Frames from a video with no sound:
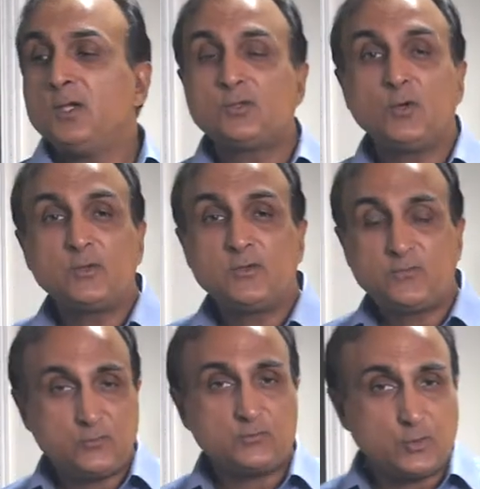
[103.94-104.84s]
So
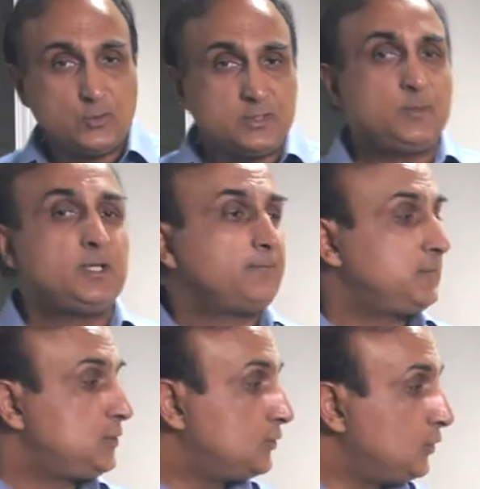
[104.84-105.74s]
if you've joined me,
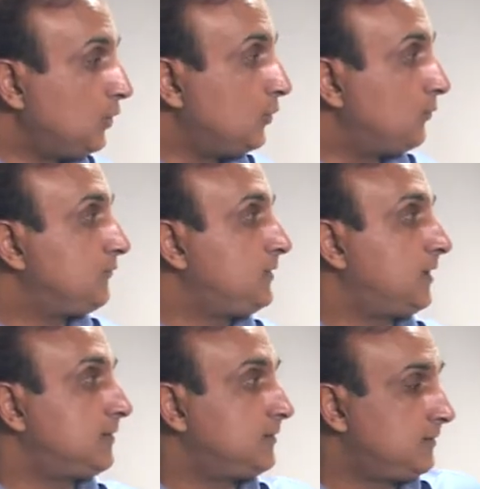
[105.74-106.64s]
you know
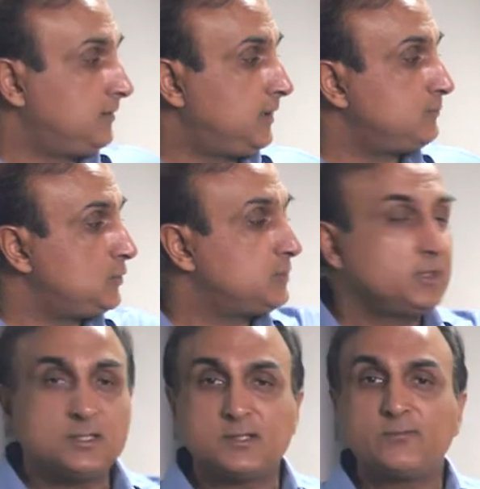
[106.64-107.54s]
that I'm
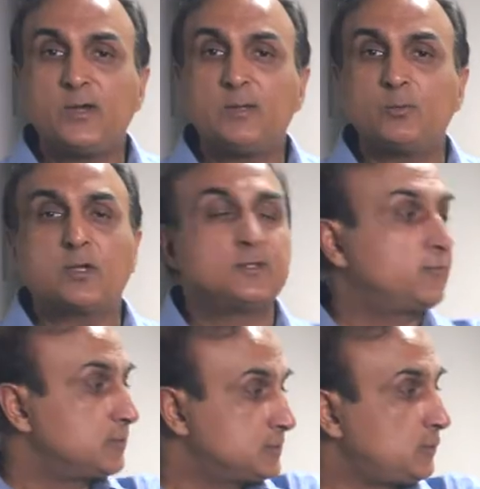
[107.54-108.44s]
using this framework. The
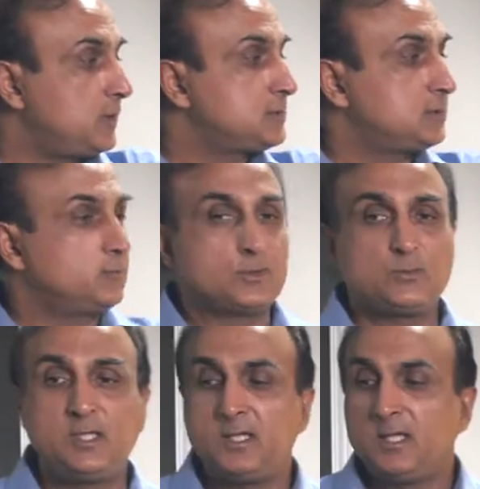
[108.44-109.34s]
first question was
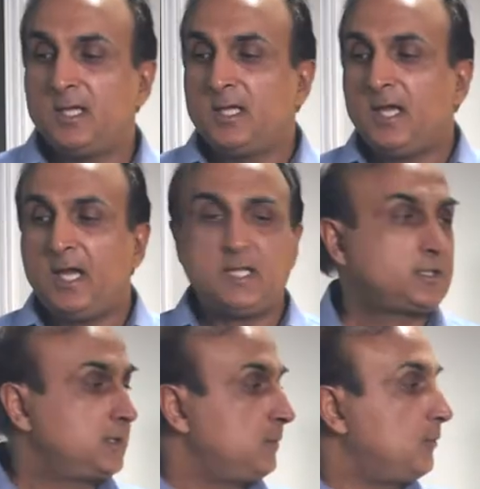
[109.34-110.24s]
really
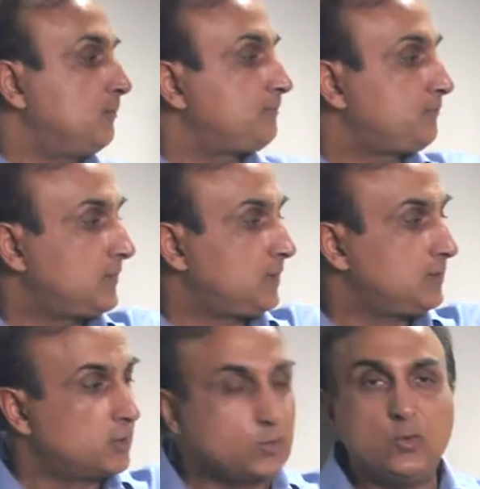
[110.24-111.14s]
asking about
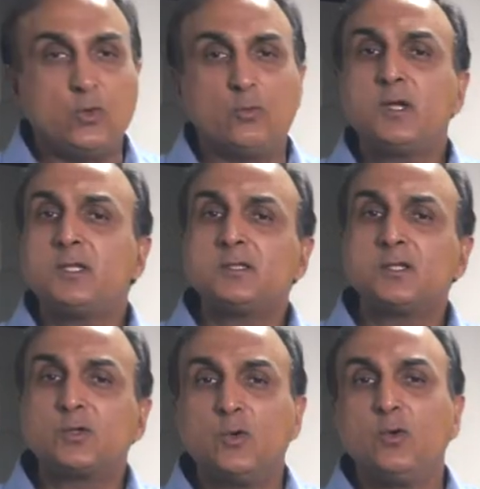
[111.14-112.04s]
the goal. What is
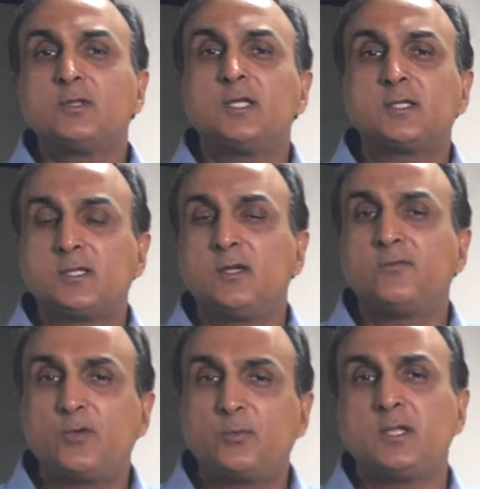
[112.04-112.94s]
the goal
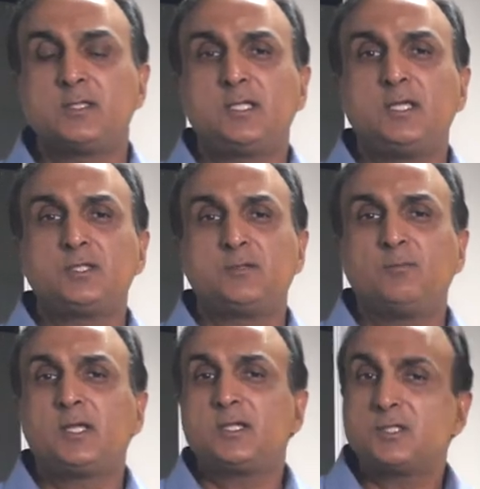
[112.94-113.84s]
of your
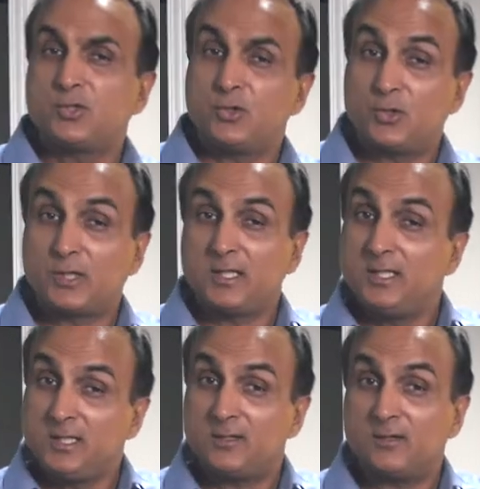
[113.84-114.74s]
presentation? Making sure you're
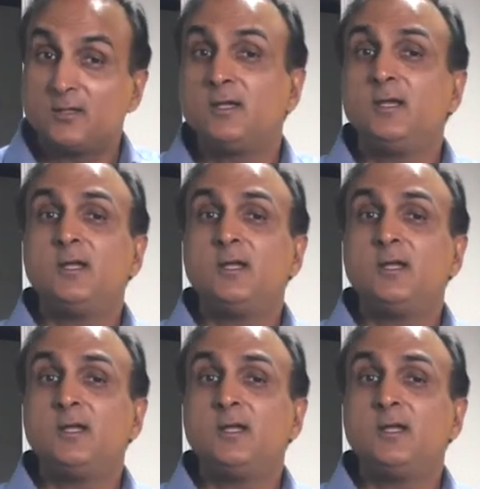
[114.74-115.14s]
clear.